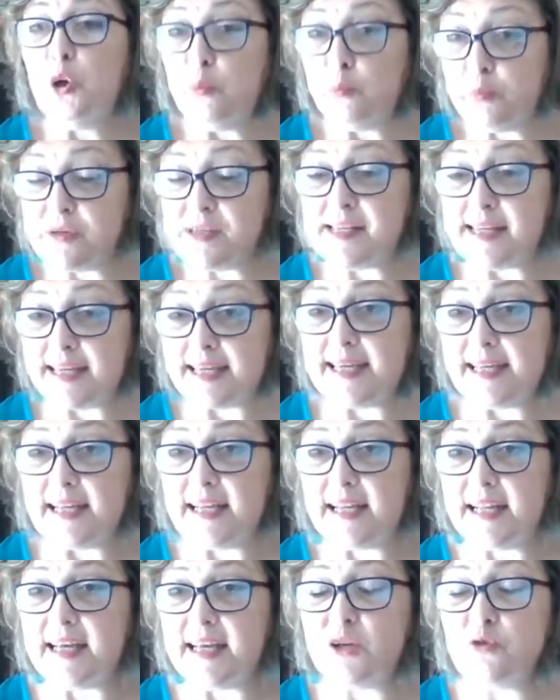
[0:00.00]

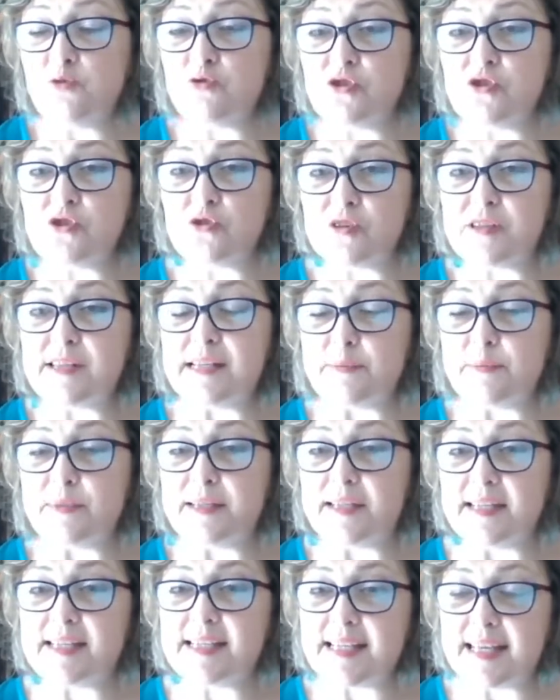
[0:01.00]
particularly in
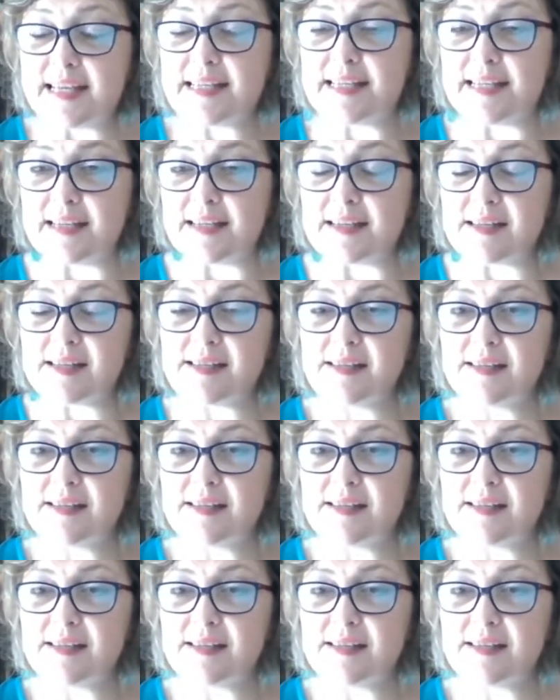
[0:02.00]
resource-limited settings.